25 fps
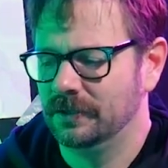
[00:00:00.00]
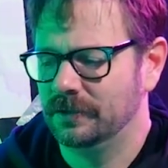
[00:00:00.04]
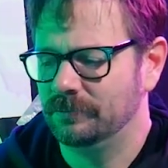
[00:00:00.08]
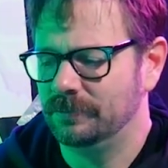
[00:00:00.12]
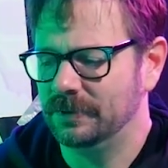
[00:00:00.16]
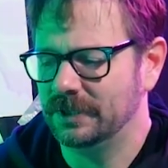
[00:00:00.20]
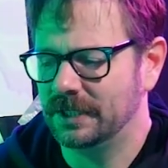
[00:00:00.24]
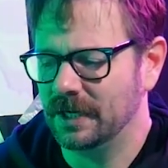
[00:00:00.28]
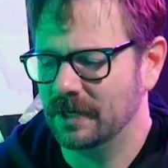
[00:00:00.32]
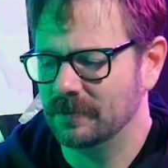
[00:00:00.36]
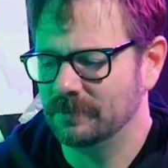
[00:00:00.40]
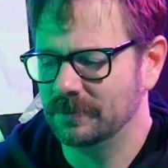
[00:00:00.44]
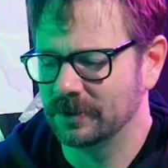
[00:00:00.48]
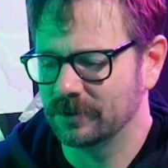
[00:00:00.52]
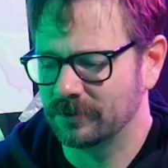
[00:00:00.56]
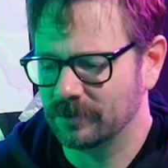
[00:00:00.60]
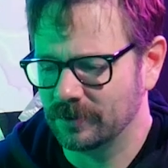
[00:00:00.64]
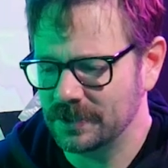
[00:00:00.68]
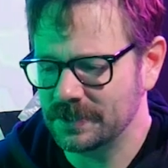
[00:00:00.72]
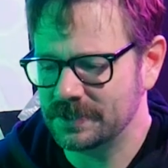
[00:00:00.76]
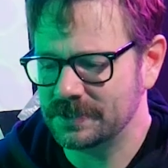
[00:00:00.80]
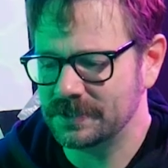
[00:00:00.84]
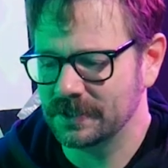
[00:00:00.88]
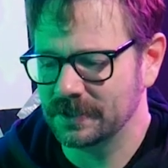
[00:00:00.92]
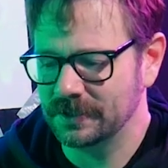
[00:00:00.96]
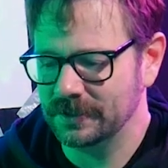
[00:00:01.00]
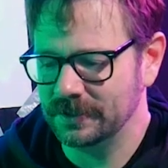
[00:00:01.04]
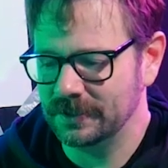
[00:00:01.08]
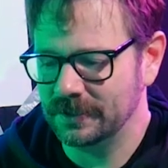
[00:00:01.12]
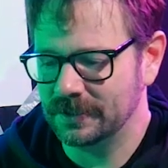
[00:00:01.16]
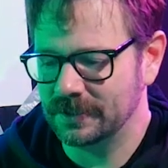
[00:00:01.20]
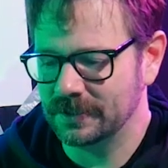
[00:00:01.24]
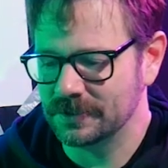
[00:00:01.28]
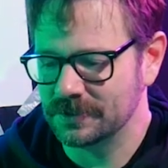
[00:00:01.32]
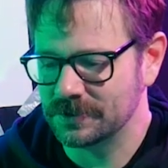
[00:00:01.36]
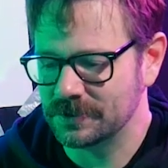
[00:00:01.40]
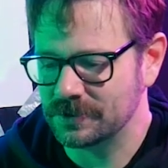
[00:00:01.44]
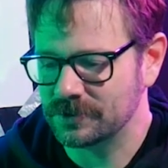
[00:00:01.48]
become increasingly
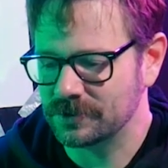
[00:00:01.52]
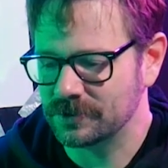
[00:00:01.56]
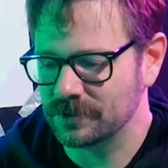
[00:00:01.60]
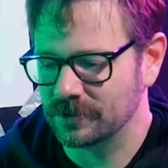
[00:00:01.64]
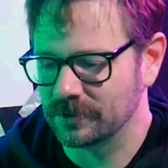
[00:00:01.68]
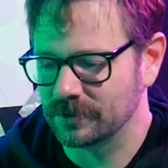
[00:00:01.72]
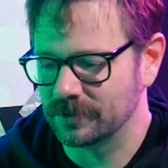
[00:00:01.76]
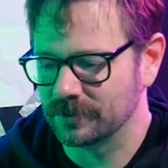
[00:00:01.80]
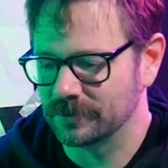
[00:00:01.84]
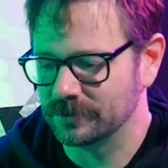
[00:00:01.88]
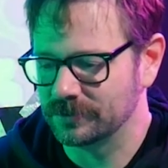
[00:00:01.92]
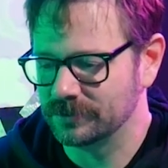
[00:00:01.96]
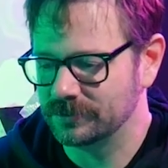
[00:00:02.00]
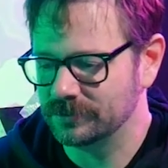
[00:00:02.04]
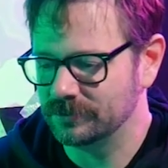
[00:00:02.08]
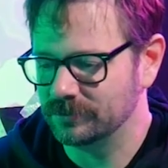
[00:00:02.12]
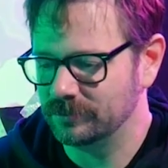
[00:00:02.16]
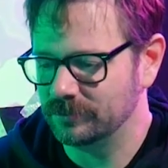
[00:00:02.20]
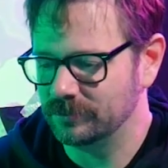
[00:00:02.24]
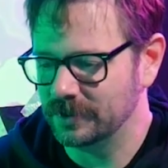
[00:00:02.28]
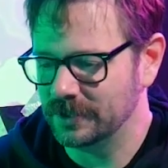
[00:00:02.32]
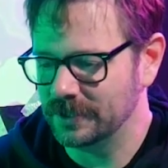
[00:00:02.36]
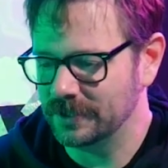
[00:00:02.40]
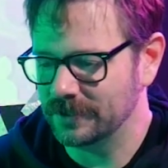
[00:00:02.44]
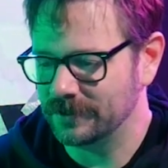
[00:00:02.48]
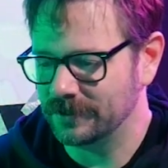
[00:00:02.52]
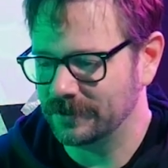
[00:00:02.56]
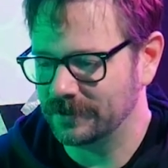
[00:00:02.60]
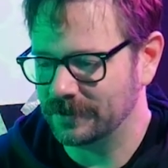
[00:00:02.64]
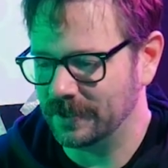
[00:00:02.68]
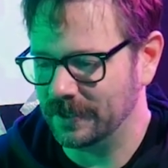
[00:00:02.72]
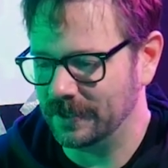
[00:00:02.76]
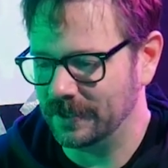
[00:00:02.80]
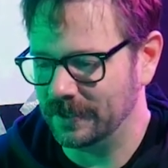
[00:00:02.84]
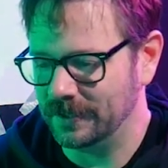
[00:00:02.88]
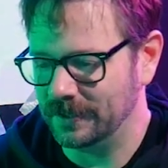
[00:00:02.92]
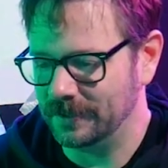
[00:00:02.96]
concerned with